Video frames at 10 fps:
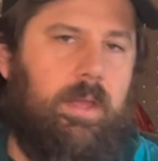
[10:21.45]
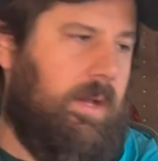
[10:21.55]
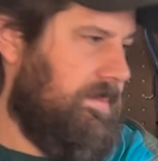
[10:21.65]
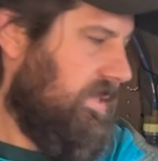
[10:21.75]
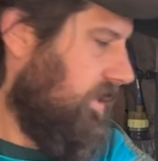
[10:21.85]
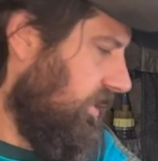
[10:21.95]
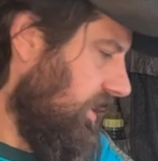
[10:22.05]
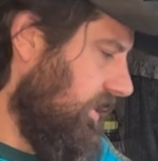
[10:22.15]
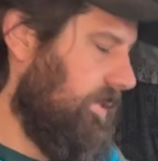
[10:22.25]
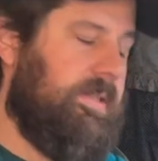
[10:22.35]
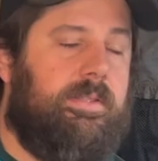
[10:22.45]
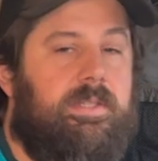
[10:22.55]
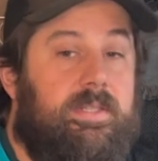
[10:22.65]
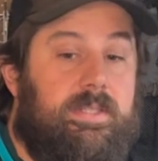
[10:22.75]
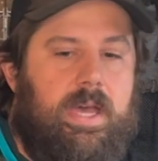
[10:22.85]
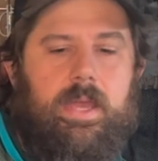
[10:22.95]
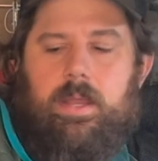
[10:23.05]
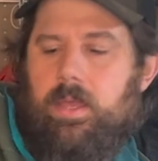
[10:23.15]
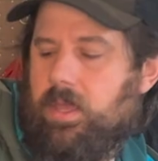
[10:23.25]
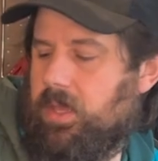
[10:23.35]
I'm just going to set this to the side,
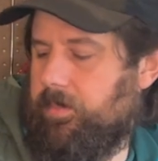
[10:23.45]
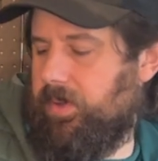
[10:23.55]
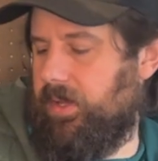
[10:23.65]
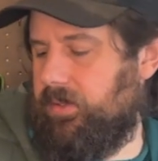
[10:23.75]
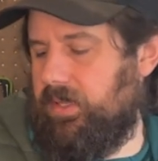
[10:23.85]
but